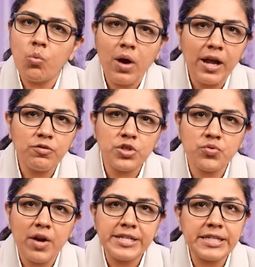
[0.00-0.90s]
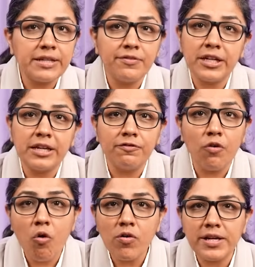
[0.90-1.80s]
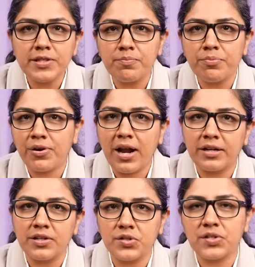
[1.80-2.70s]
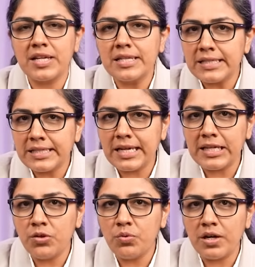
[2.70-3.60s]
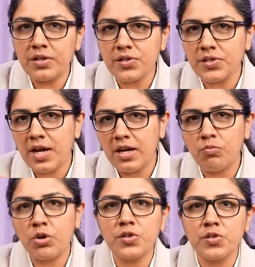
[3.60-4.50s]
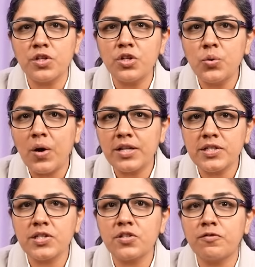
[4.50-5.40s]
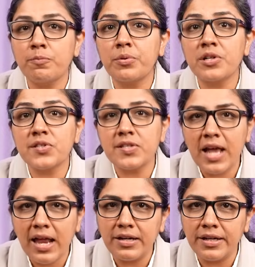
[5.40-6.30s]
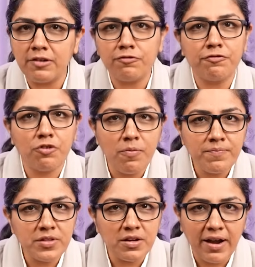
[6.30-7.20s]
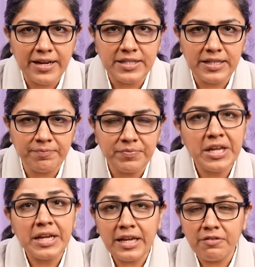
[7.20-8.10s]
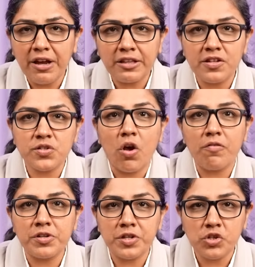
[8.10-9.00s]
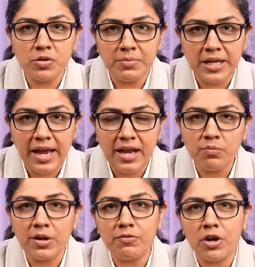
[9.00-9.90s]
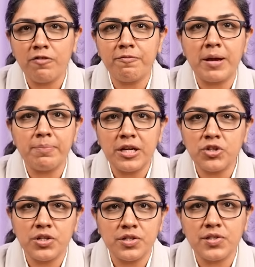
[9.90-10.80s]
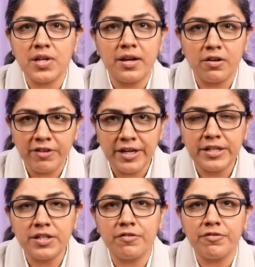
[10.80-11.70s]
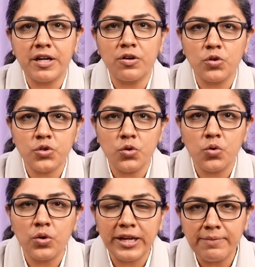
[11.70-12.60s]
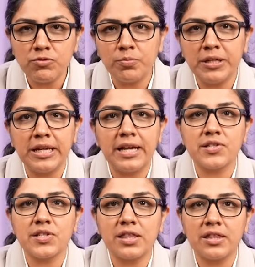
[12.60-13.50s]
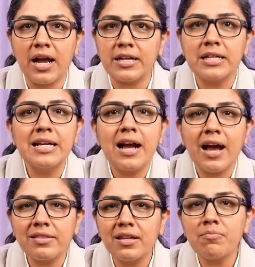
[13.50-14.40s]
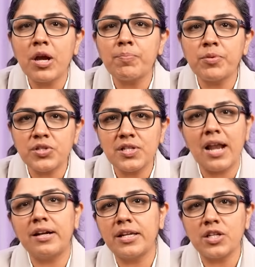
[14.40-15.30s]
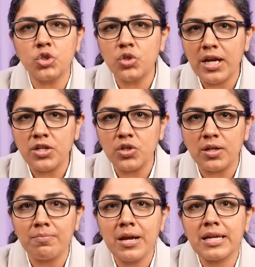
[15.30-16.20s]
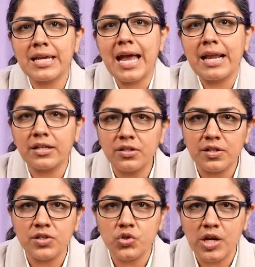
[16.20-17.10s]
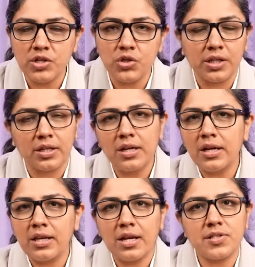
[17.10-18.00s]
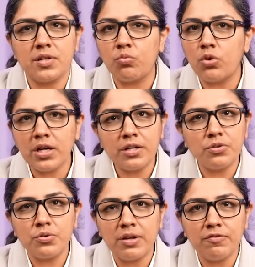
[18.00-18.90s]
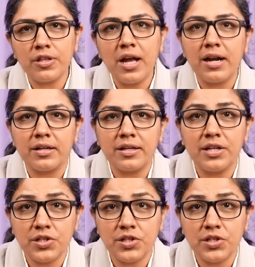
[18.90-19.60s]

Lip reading: Why was writing even evolved as a practice? Can you understand what is the nuances of a personality from the writing? In fact, this conversation began when one of my patients and a very dear friend also who came to me and said that, I think my personality is changing, my character is changing. And I said, what are you doing for that? He